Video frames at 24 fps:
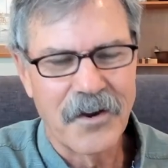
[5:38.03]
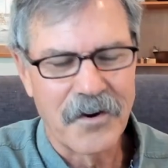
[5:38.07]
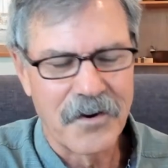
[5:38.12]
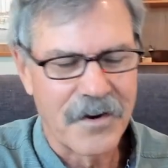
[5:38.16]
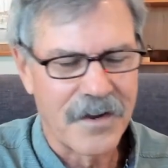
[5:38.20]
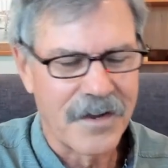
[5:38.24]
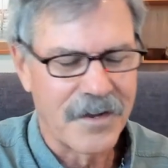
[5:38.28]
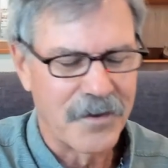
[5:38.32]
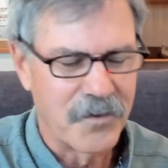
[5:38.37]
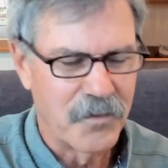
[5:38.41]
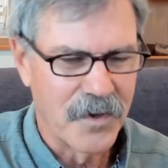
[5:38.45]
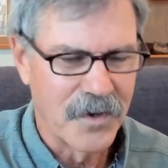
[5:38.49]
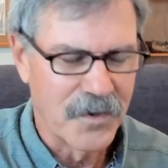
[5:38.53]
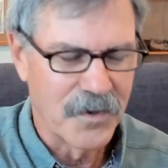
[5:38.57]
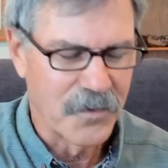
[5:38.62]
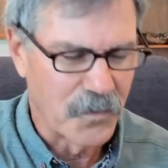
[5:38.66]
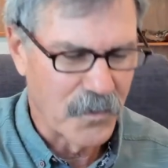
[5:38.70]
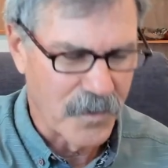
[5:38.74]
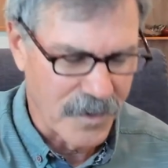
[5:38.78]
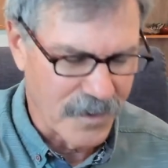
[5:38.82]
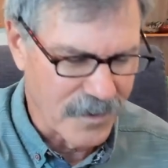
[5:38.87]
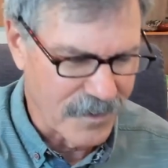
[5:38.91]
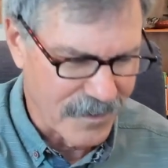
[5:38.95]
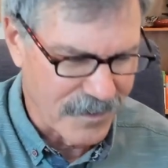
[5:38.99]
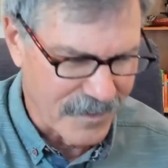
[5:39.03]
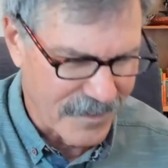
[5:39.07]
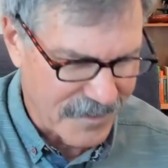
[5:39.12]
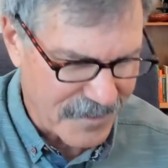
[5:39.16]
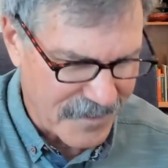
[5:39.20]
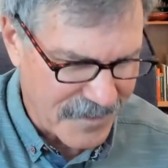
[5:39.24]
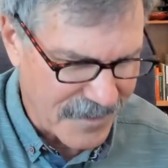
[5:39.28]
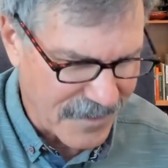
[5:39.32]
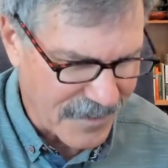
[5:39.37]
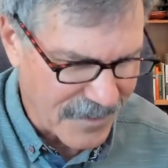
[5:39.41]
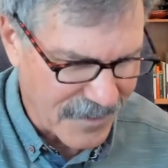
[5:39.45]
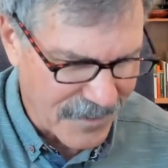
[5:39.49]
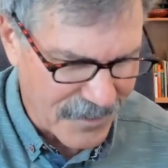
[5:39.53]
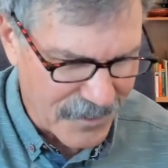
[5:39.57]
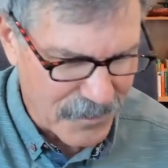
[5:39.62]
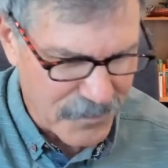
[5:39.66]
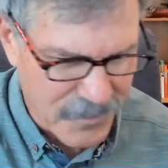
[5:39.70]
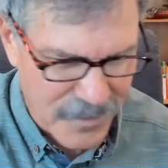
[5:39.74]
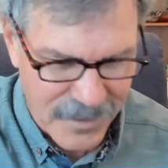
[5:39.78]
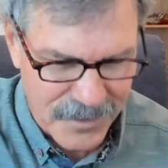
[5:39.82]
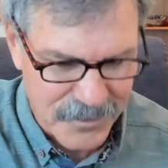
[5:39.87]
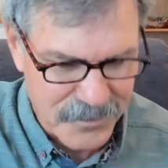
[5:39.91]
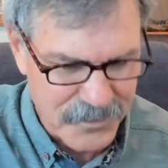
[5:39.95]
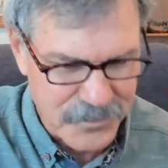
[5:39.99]
All right. Well, well, yeah.
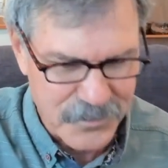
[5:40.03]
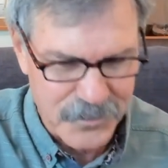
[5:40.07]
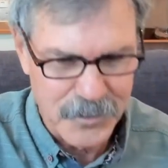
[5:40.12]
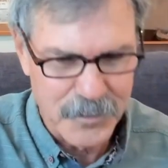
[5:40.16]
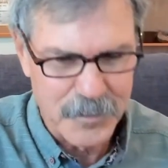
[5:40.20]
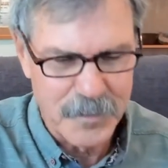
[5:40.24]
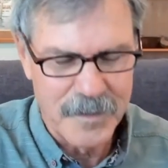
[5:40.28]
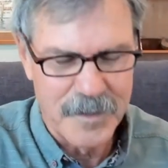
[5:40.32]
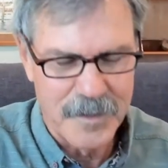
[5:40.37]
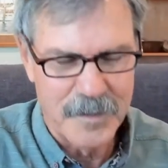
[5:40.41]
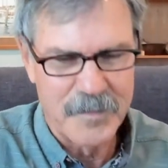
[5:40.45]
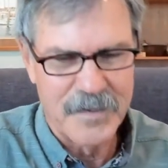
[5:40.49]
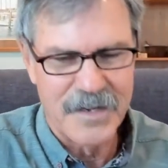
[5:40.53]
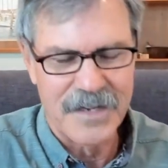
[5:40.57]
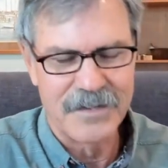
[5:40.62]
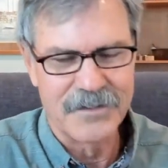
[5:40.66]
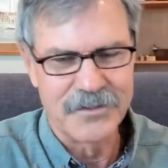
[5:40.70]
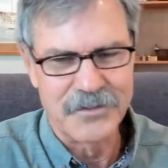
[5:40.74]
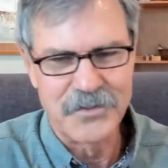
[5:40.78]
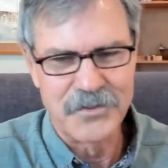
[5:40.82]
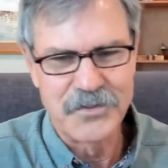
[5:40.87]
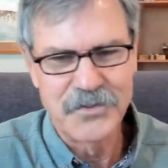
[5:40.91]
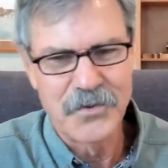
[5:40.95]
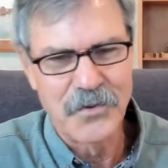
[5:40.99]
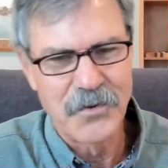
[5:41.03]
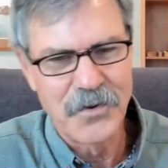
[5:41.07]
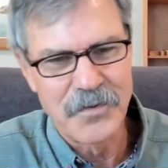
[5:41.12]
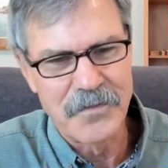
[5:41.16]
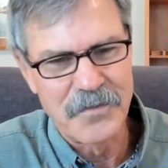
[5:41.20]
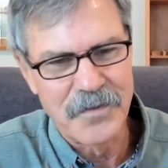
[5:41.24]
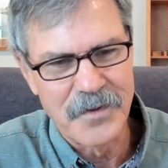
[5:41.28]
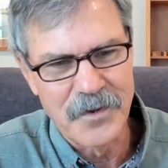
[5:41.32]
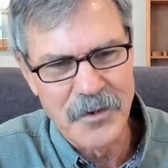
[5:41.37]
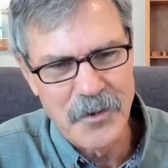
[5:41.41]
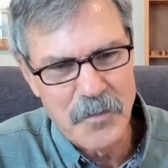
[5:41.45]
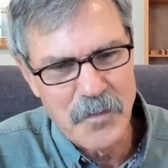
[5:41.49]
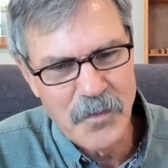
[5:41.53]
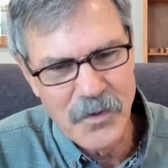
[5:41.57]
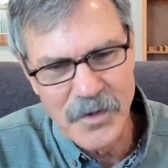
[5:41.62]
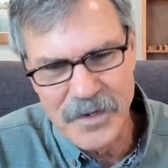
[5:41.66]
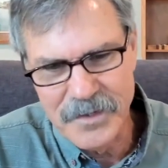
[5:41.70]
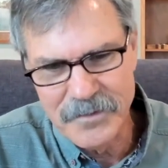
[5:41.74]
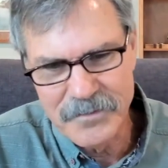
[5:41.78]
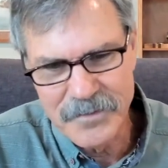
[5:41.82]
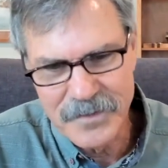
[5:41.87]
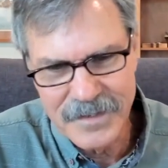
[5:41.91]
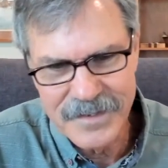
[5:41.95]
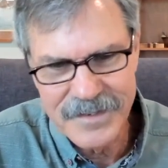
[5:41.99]
I'll, I'll do the Plum Island story very
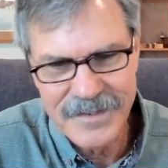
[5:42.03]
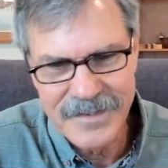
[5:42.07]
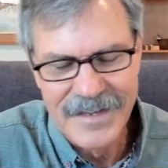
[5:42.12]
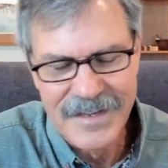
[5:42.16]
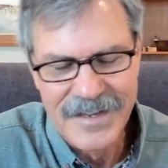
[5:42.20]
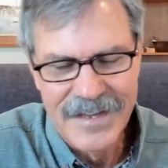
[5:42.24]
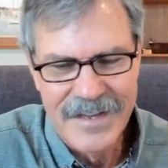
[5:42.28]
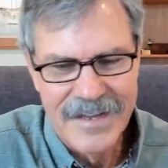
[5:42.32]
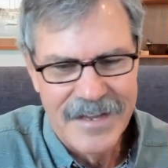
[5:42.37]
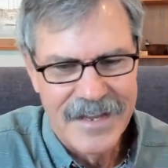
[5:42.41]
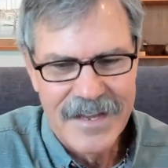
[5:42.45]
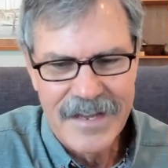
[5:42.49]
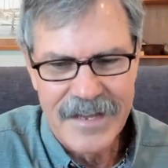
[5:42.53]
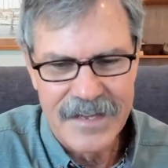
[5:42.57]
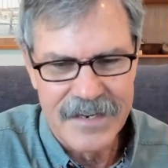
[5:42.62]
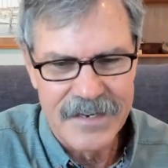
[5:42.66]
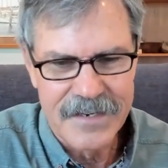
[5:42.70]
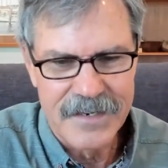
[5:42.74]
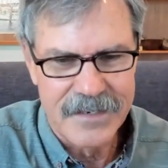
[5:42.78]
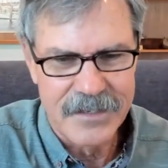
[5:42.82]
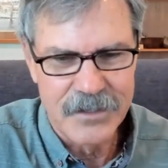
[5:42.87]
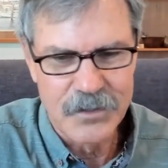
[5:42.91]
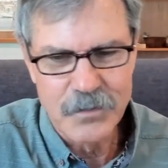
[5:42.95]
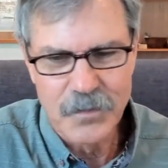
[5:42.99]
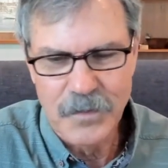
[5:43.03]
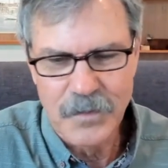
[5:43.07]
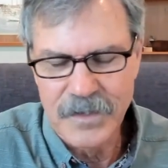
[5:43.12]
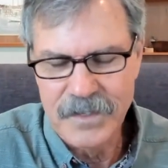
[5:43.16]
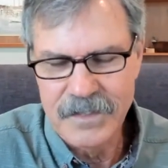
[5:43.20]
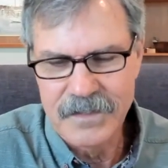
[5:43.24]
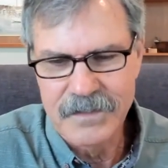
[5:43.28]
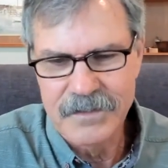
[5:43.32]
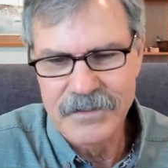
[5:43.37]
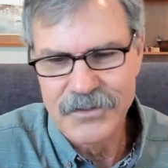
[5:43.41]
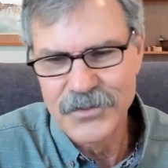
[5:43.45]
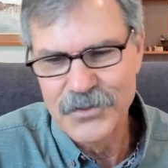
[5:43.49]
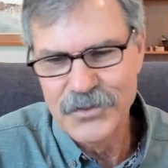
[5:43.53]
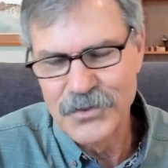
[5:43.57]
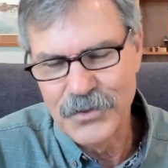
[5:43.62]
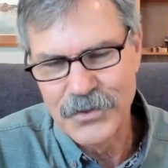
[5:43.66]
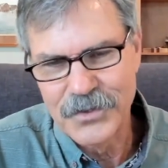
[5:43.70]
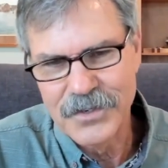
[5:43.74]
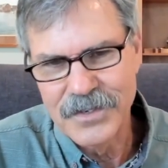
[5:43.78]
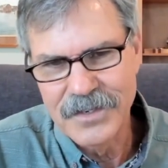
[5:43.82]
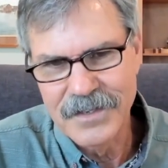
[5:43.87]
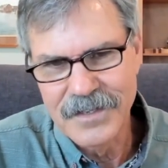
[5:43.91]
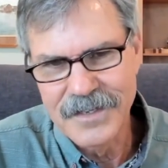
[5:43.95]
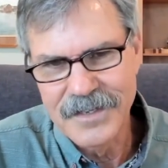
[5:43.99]
briefly, and it is one that
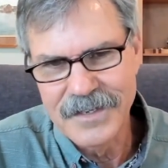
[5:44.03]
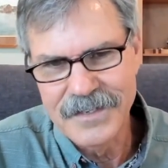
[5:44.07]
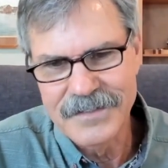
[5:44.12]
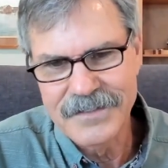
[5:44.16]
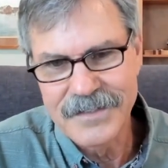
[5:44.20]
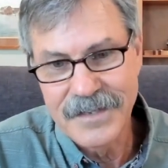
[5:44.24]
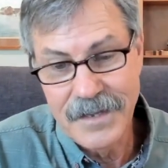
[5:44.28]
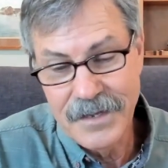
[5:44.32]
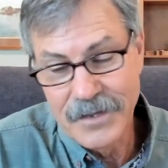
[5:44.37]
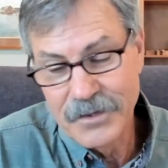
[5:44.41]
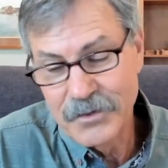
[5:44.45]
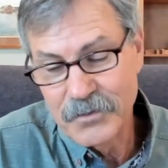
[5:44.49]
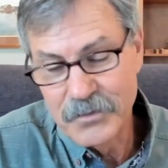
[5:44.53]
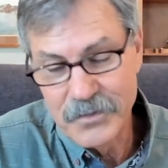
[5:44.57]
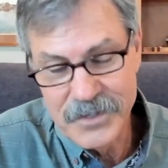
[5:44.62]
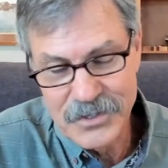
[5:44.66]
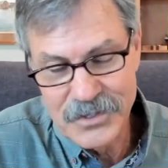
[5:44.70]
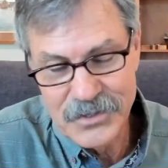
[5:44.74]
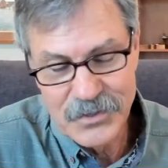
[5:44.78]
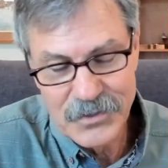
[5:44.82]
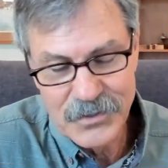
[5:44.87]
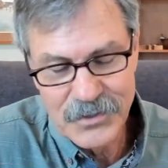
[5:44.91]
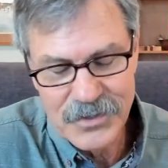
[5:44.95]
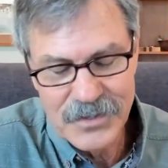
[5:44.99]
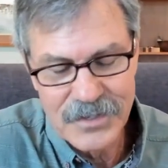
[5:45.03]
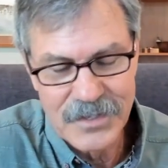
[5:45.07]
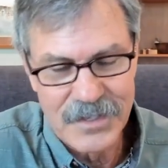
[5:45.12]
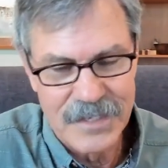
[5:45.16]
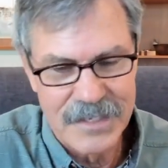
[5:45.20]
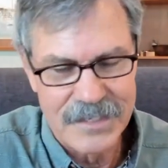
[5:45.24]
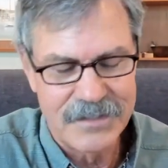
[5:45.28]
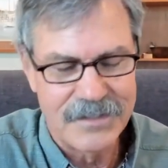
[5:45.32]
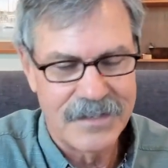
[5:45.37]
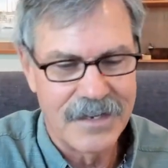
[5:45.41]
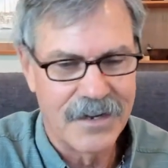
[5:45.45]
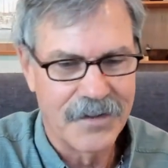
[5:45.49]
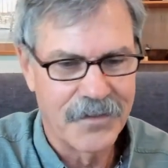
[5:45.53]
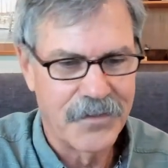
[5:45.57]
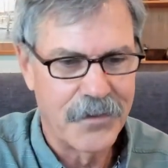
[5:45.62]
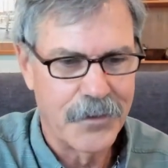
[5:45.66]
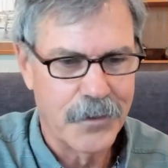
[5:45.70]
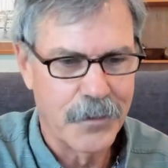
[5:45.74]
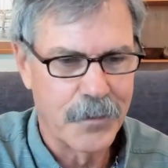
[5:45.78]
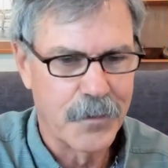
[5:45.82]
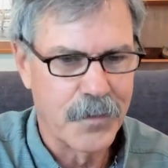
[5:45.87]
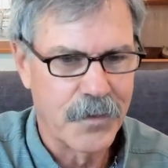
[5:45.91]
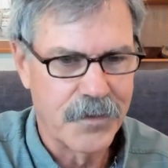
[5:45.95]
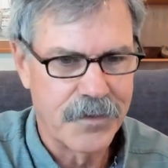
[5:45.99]
circulates and recirculates out
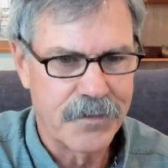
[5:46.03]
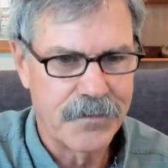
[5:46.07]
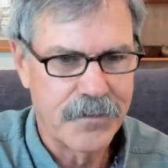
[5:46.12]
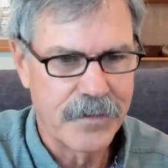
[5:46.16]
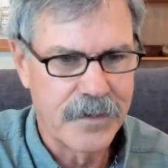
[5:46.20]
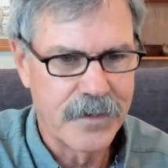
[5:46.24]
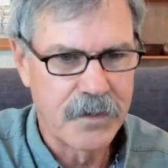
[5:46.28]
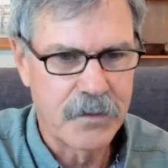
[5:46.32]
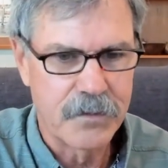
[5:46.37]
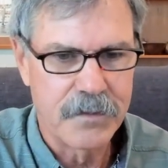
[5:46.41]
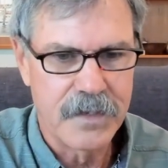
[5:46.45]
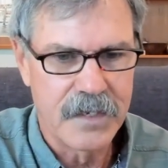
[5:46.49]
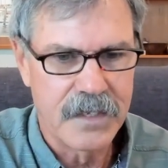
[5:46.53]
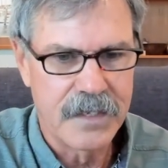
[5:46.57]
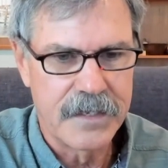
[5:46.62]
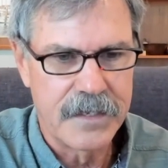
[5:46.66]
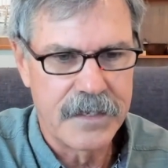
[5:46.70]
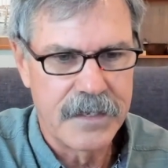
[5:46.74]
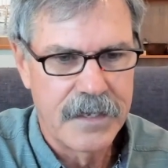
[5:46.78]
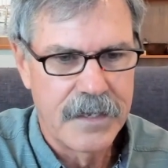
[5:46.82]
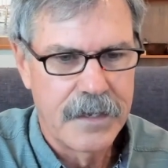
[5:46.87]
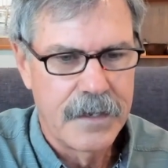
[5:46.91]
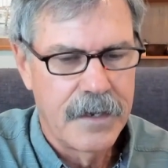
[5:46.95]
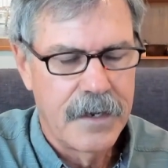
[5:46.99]
there pretty frequently.